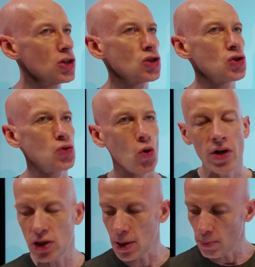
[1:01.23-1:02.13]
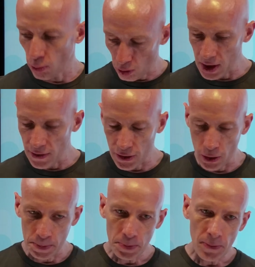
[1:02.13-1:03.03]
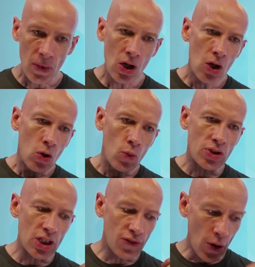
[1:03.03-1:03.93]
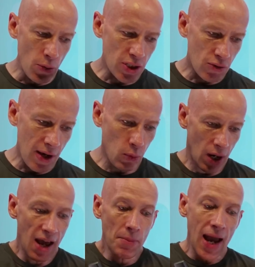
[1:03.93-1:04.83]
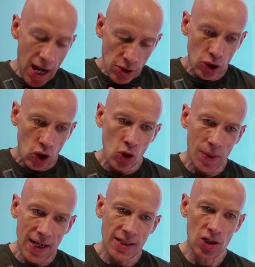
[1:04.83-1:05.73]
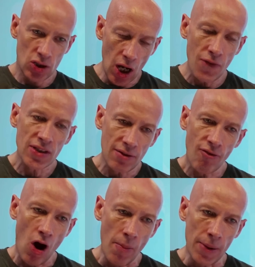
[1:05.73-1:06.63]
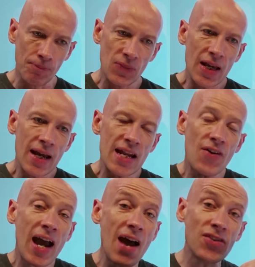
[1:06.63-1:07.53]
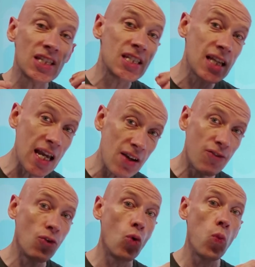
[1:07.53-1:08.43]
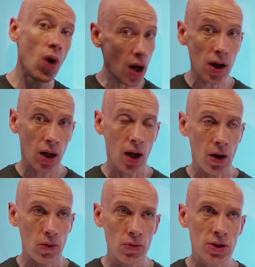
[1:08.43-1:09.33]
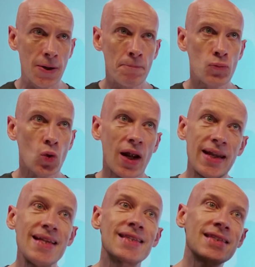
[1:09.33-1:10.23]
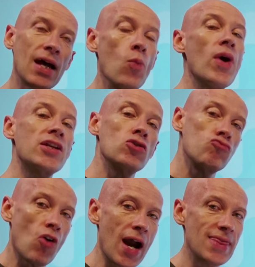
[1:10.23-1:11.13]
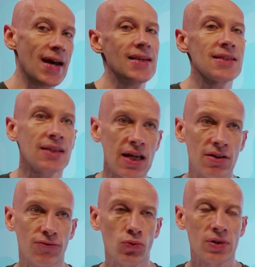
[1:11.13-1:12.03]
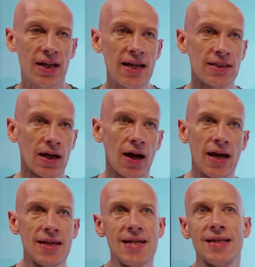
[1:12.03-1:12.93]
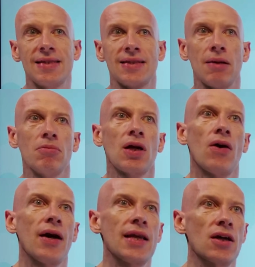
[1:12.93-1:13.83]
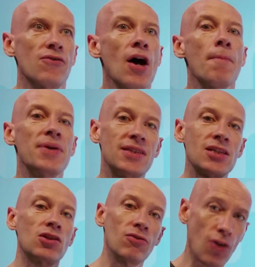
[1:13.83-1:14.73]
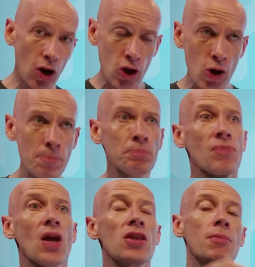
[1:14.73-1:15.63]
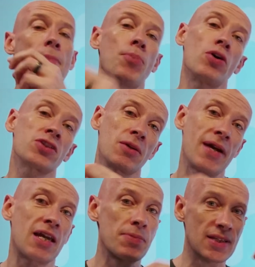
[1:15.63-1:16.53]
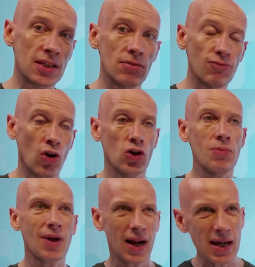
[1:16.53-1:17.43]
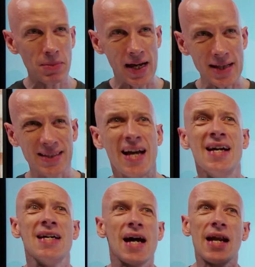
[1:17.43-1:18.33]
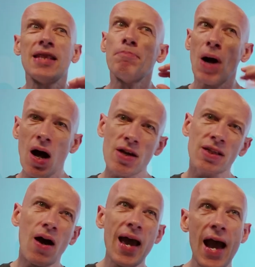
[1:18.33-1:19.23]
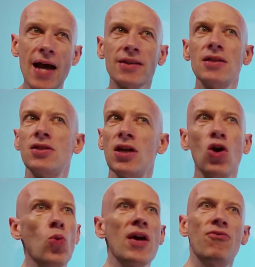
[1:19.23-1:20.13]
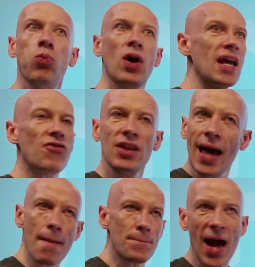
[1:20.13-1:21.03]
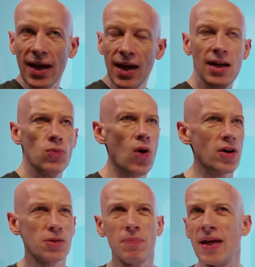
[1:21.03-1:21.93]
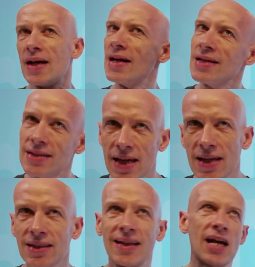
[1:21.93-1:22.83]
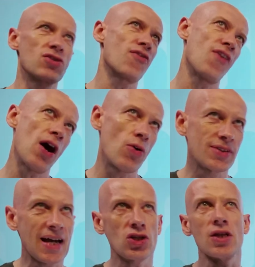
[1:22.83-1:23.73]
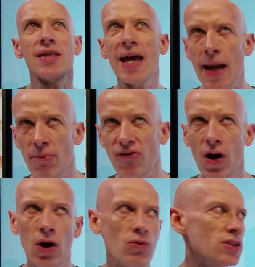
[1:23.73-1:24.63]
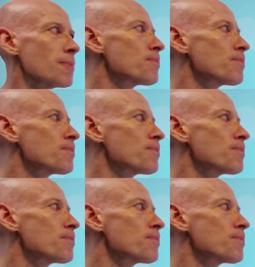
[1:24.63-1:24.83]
Storage in preview, which is focused around, well, I have my Azure Kubernetes service environment, and if I have stateful workloads, well, I need somewhere to write that stateful data. I need some kind of persistent volume that my pods can make a persistent volume claim against. And in the past, I had to deal with whatever that backend was, be it a disk, an Azure Files, an Azure NetApp Files.